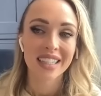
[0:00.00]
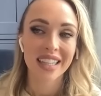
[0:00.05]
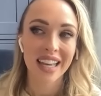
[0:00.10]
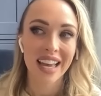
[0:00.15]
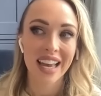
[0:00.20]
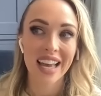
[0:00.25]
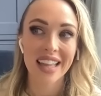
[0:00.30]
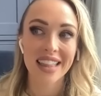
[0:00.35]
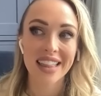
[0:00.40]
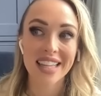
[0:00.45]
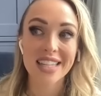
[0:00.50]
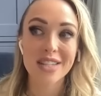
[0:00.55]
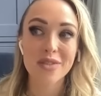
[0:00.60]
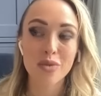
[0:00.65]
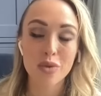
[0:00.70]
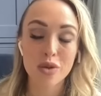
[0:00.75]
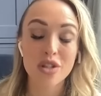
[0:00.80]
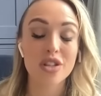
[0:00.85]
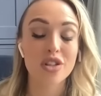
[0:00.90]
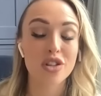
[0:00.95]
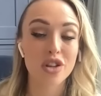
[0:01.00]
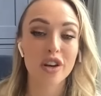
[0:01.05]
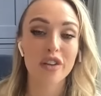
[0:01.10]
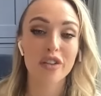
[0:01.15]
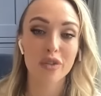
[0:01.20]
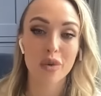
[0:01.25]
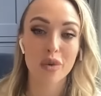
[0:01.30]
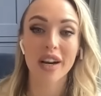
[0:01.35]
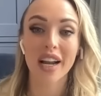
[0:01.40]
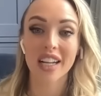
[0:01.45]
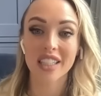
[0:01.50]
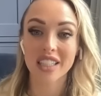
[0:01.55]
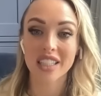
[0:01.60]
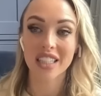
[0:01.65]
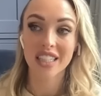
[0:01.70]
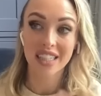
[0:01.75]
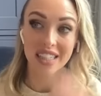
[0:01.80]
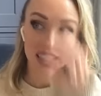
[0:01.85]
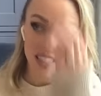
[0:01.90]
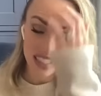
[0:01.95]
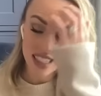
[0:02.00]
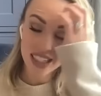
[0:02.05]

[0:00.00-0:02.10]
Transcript: Yeah, this was a tough one actually.